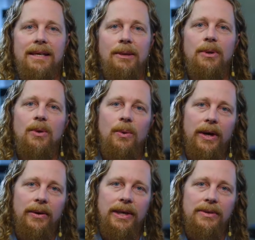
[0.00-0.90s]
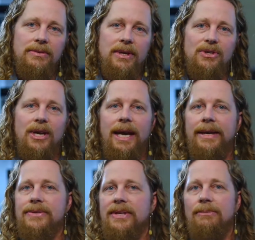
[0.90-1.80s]
neighbor queries, such
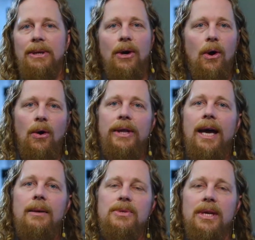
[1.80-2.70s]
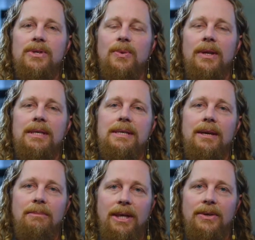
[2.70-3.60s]
as give me all the objects within
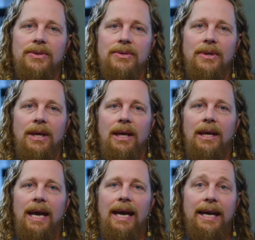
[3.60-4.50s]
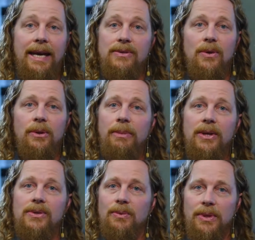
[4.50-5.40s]
10 meters. And it has all the
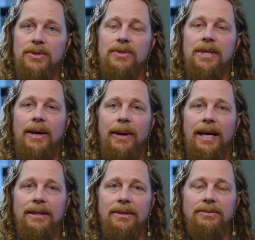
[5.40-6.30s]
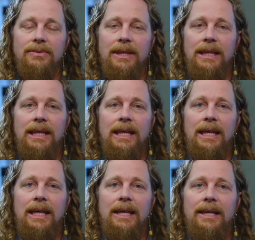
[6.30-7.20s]
bells and whistles now active.
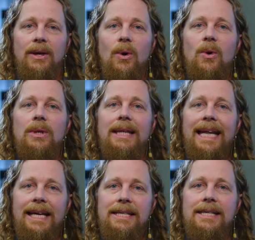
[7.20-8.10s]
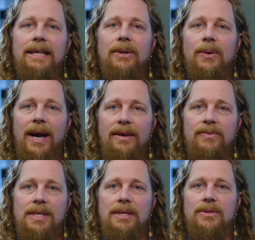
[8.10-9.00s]
The old legacy
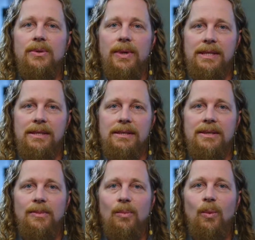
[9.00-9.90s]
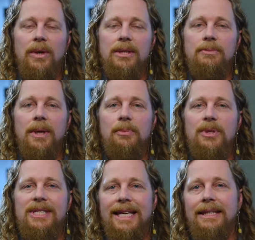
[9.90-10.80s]
cryphysics grid system worked by
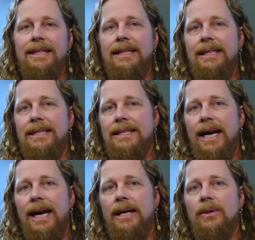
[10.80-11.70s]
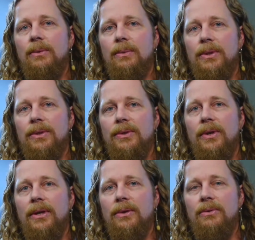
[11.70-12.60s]
projecting the entire
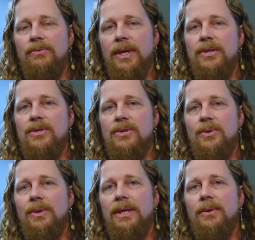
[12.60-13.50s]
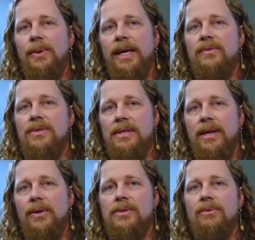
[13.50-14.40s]
world onto a fixed 2D array of
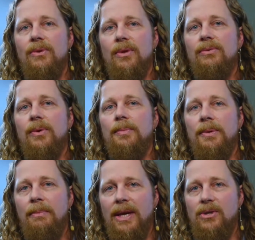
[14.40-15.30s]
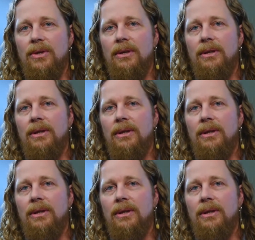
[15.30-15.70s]
cells of uniform dimension.